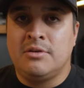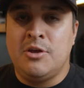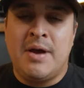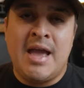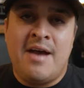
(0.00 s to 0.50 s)

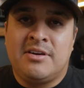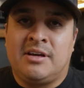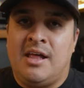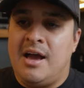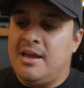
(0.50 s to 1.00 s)
You might have a
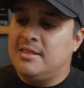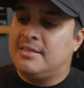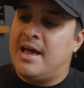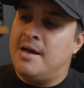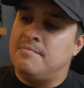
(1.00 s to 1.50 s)
client
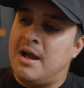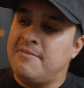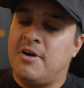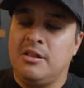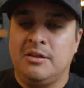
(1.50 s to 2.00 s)
that might
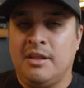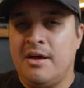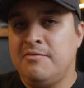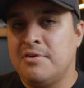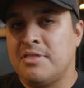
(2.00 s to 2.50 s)
fall in
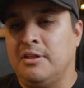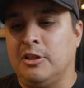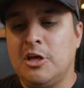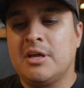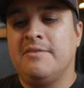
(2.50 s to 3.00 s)
love with the
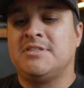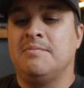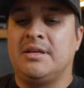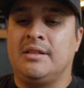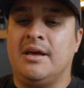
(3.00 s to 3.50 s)
look of
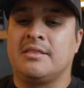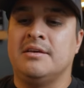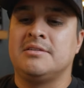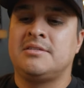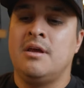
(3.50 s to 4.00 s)
something like
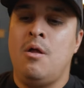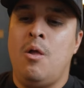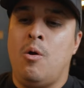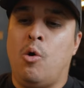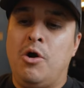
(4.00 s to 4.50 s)
this
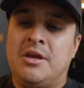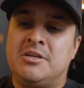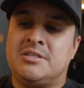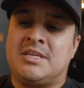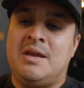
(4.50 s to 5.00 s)
or you
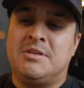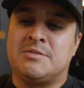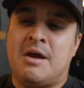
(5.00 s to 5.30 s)
could just keep this